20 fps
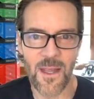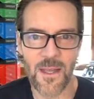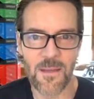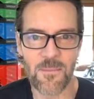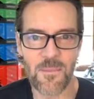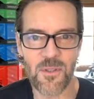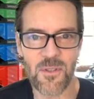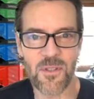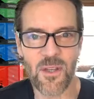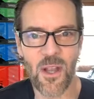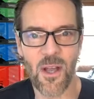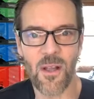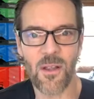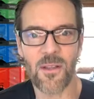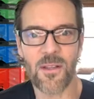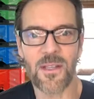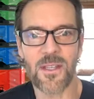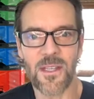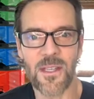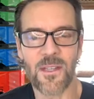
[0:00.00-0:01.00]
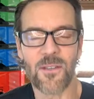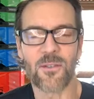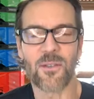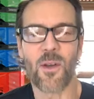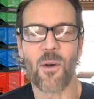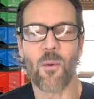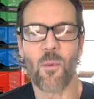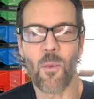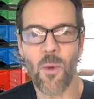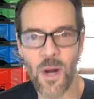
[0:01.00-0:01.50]
Michelle is
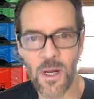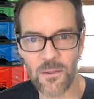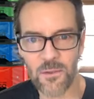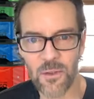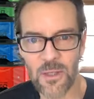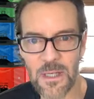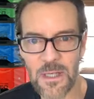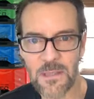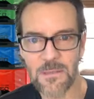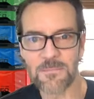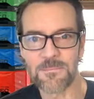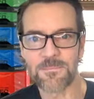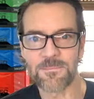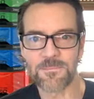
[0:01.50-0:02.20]
watching.